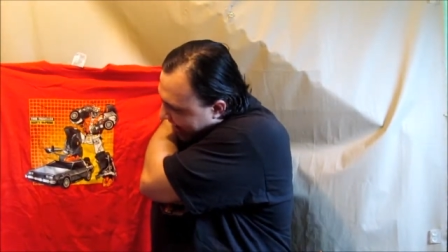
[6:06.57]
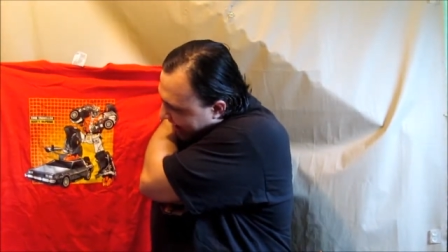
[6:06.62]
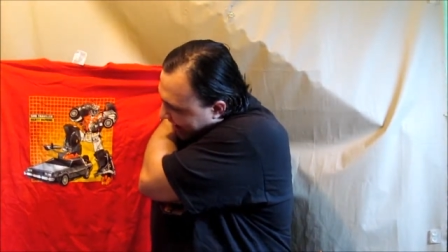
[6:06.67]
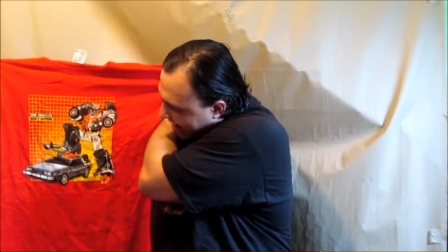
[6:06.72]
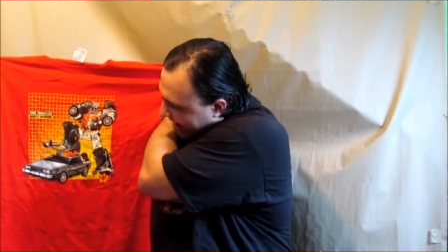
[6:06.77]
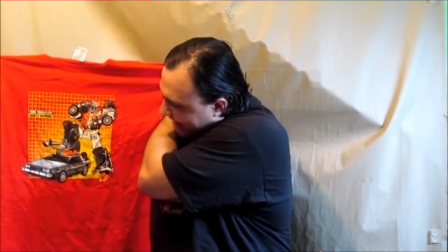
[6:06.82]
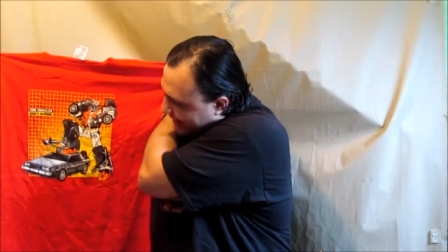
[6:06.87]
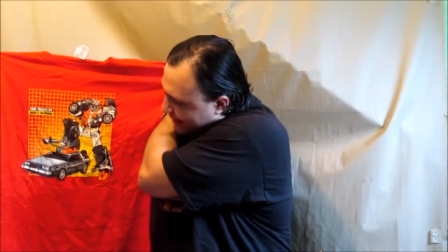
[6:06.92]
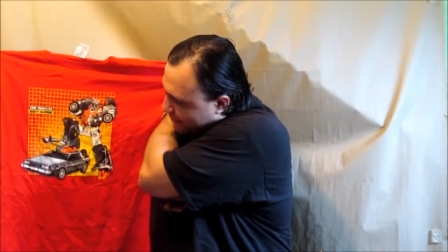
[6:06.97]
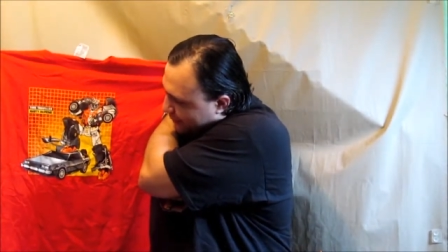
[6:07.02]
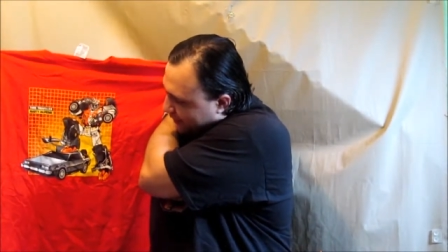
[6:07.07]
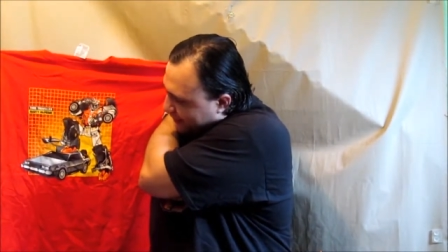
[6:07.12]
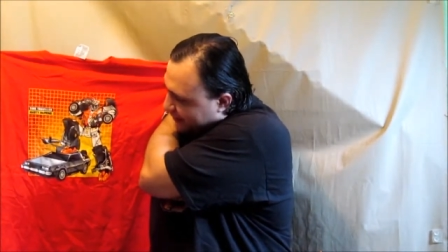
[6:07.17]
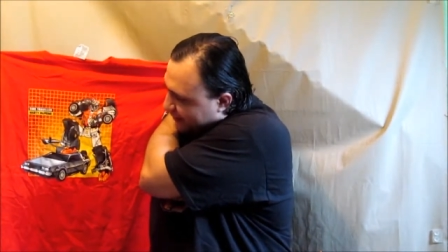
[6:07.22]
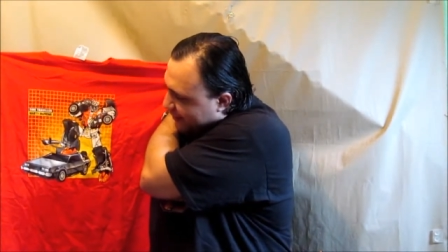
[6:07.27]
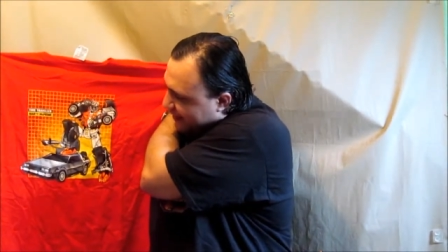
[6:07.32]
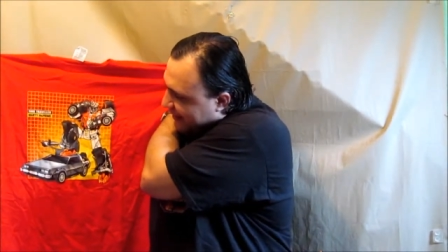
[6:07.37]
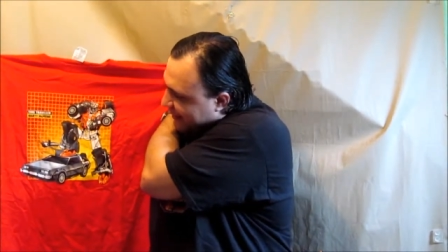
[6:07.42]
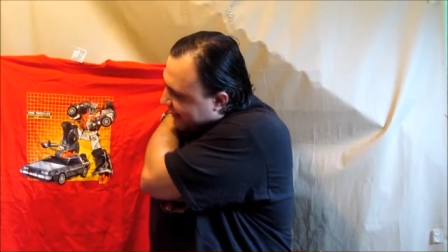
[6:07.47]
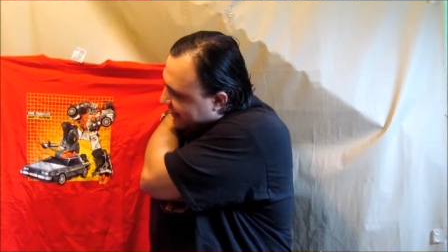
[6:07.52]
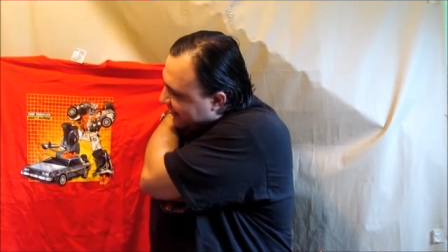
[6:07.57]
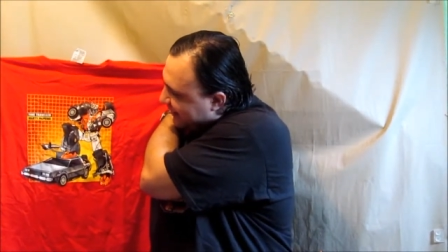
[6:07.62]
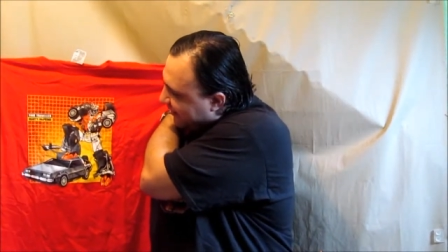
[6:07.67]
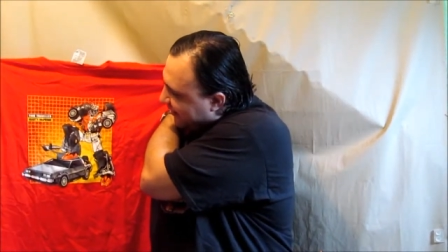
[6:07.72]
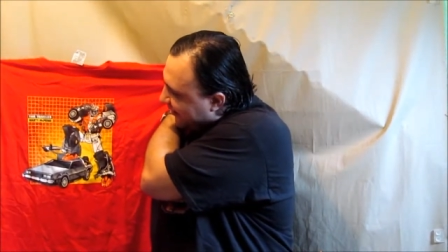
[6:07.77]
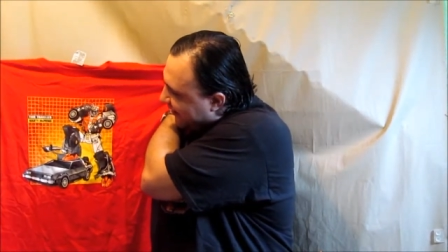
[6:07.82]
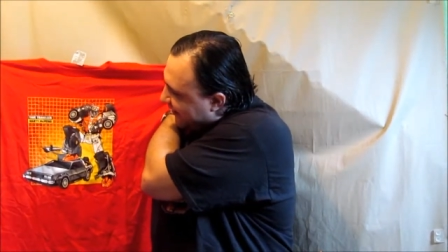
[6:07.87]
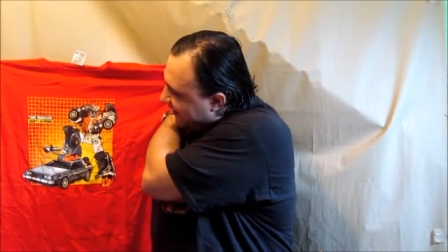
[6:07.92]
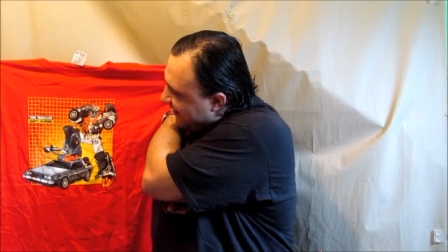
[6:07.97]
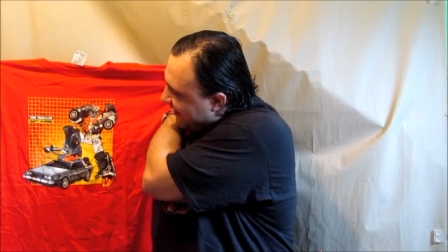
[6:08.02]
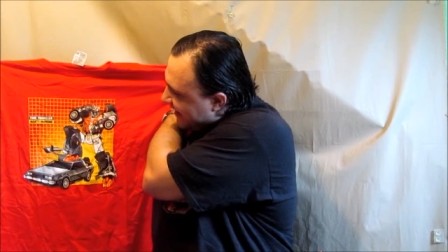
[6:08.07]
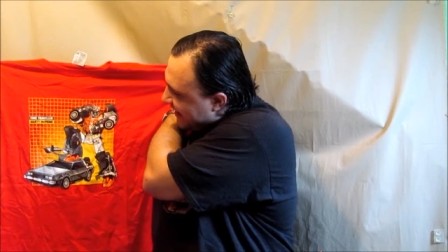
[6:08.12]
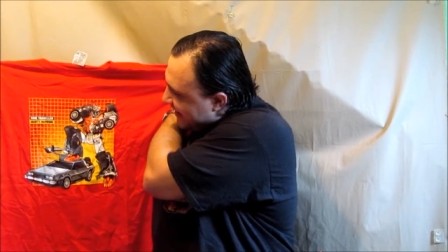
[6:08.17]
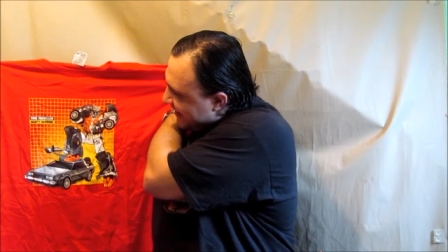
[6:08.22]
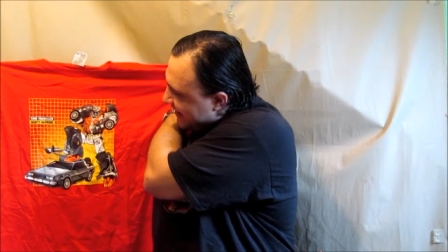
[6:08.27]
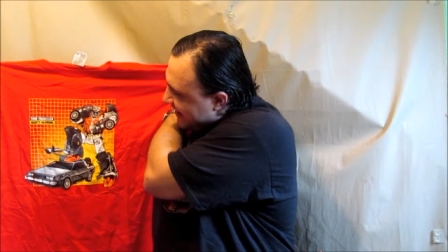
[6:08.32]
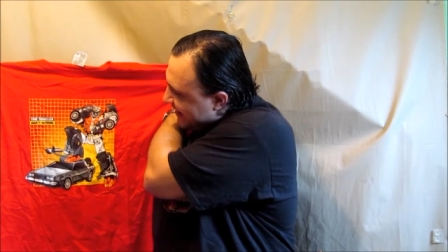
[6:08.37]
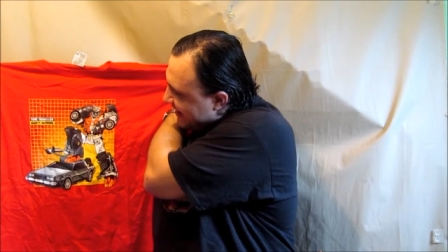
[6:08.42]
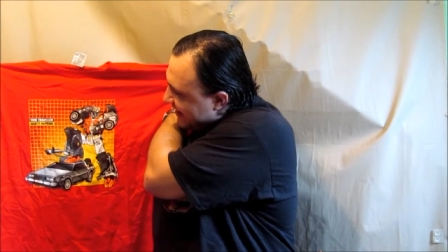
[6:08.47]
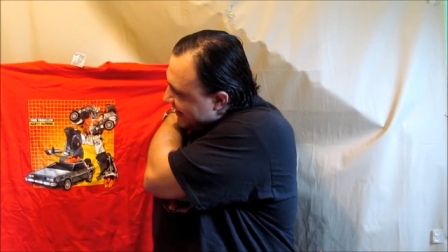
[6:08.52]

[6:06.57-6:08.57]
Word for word: It's supposed to be the DeLorean.